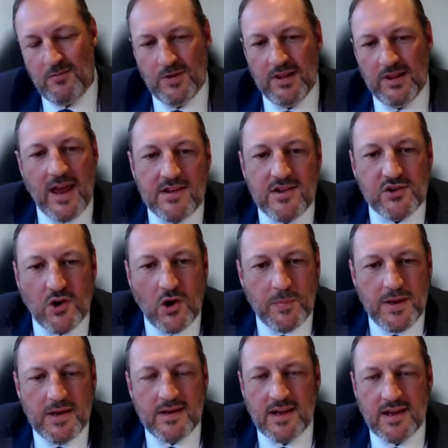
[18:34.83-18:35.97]
related
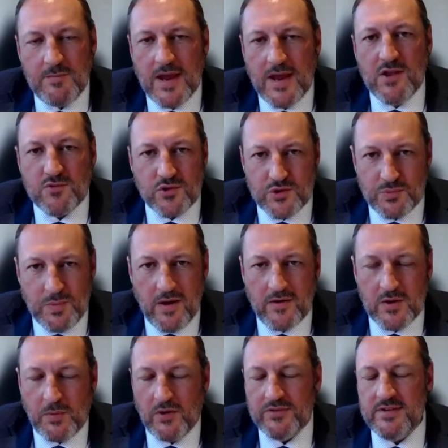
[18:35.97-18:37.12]
topic, interest-bearing
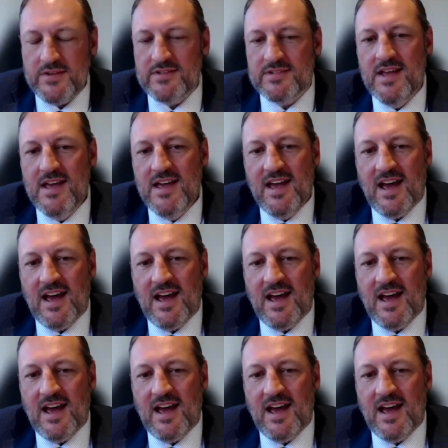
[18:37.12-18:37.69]
deposits.